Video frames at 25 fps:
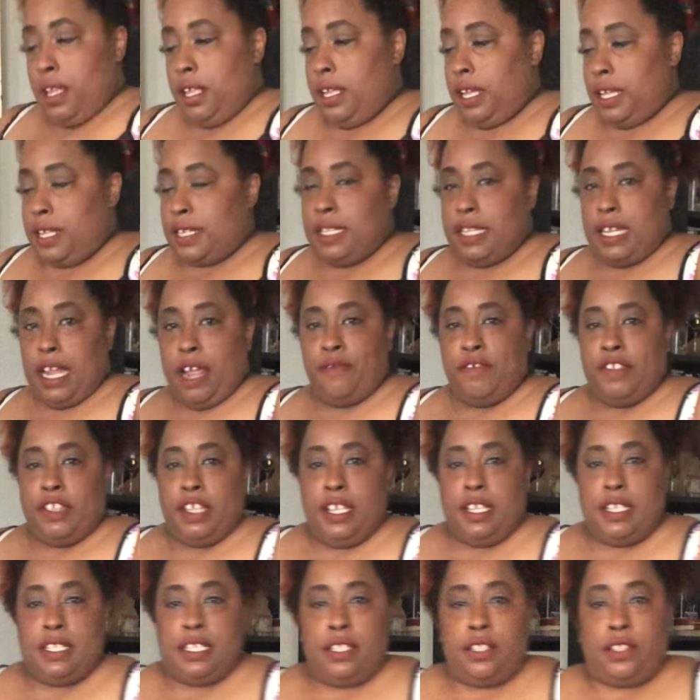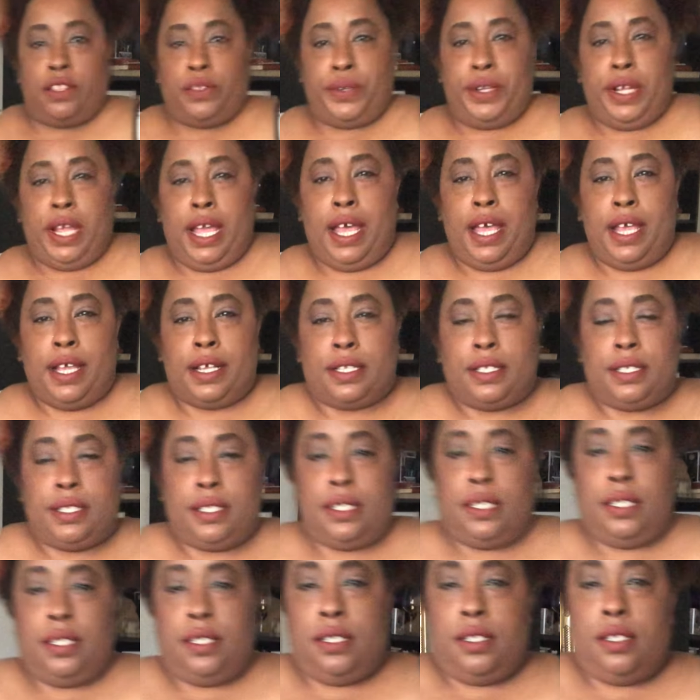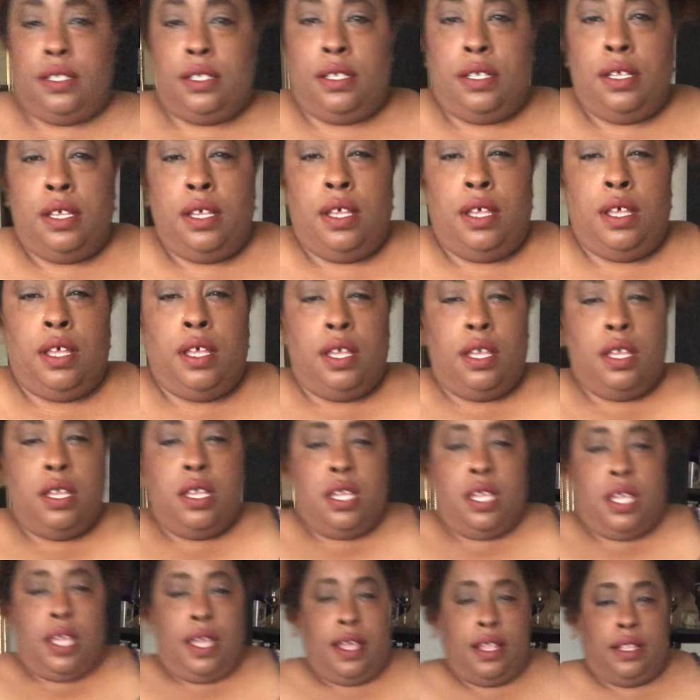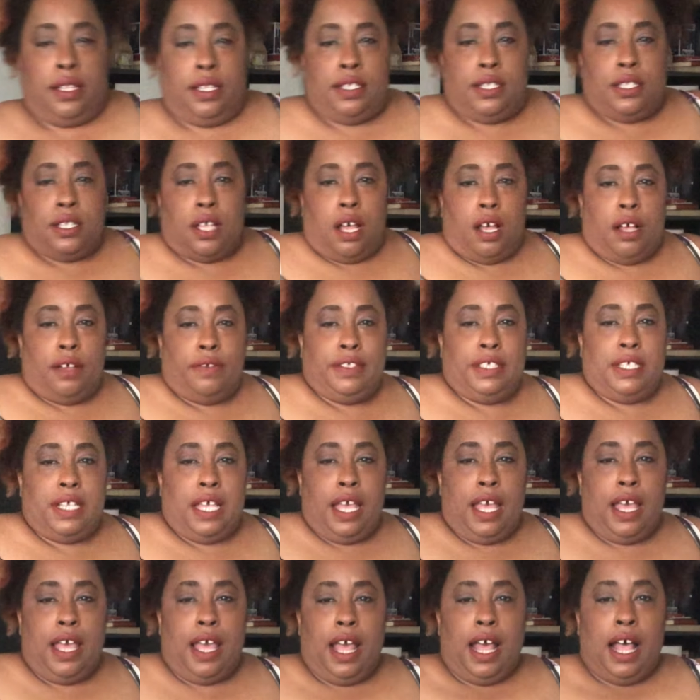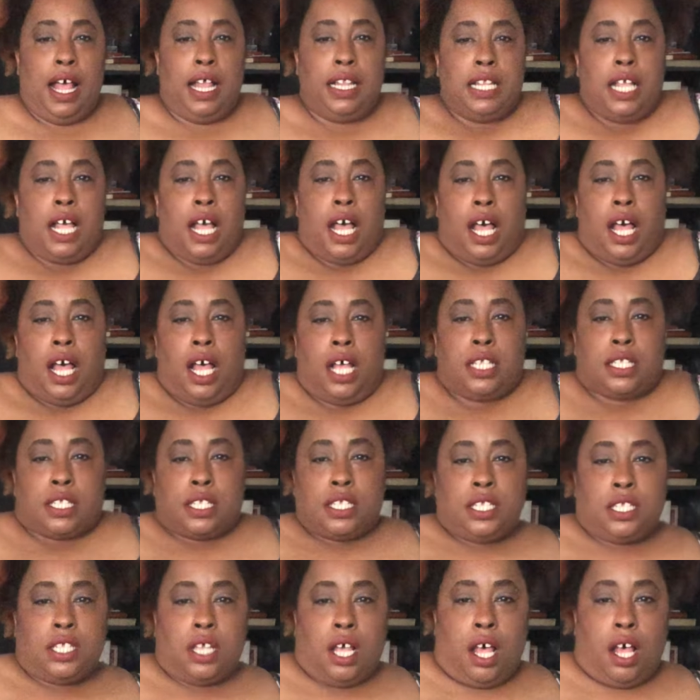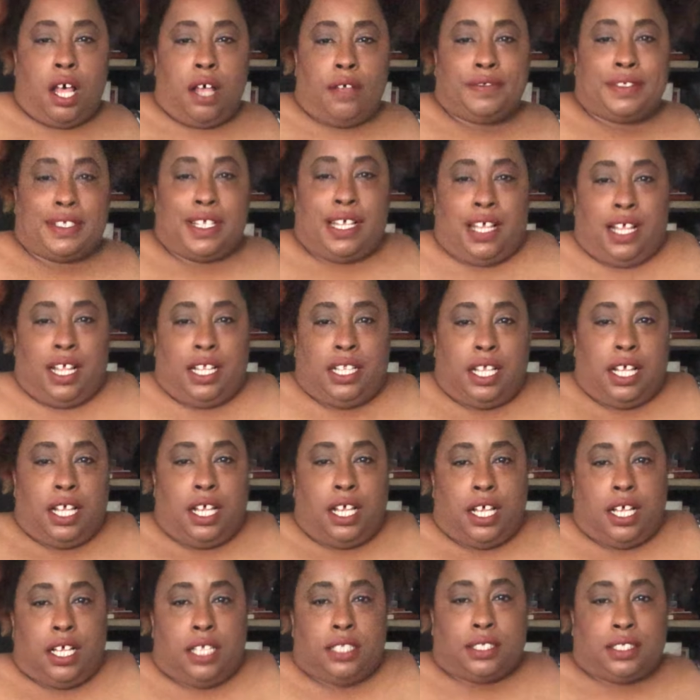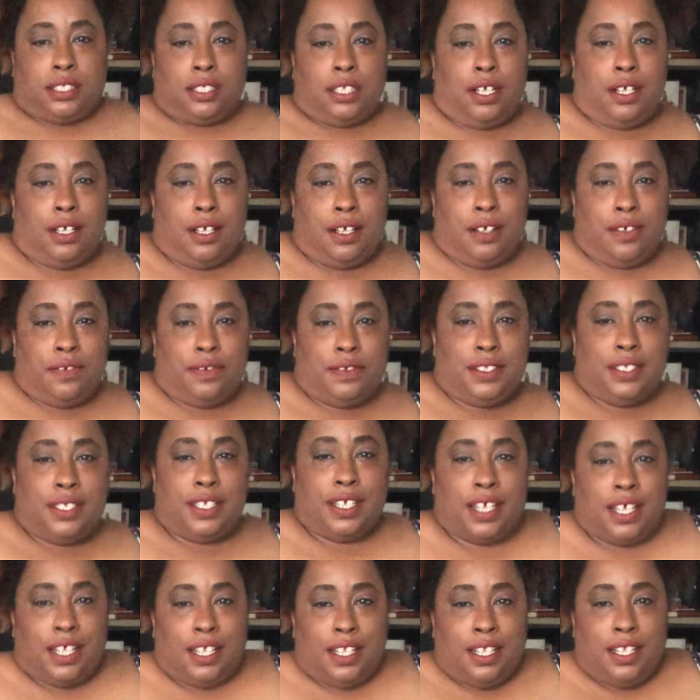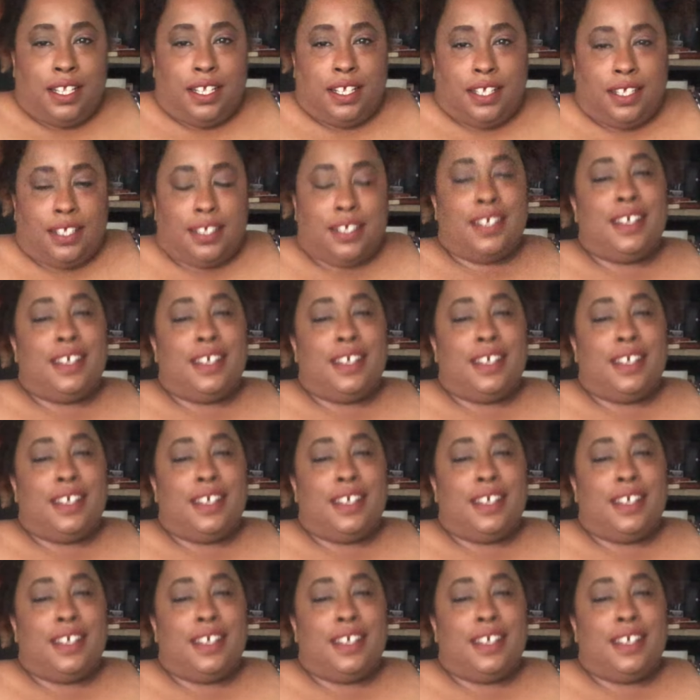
Like I said, everything is a 3X. Hella soft. Hella soft. Hella soft. Hella.